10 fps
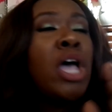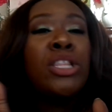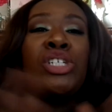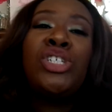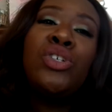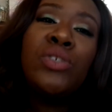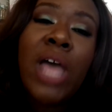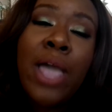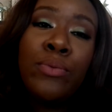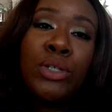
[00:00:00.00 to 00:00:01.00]
The shoes
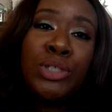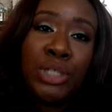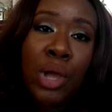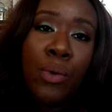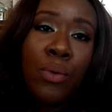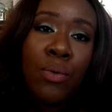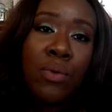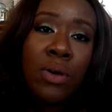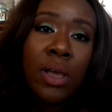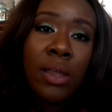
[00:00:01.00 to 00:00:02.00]
I will show
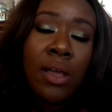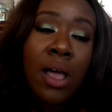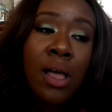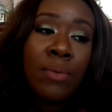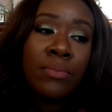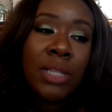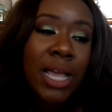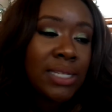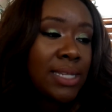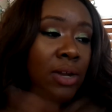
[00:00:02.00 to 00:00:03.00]
on, like
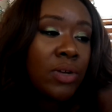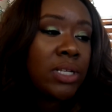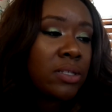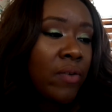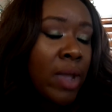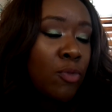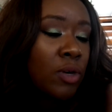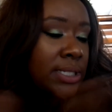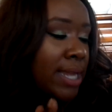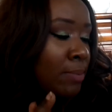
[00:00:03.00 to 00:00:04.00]
I said, on Instagram or
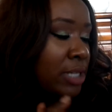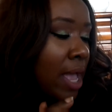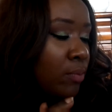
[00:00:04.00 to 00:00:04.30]
Snapchat.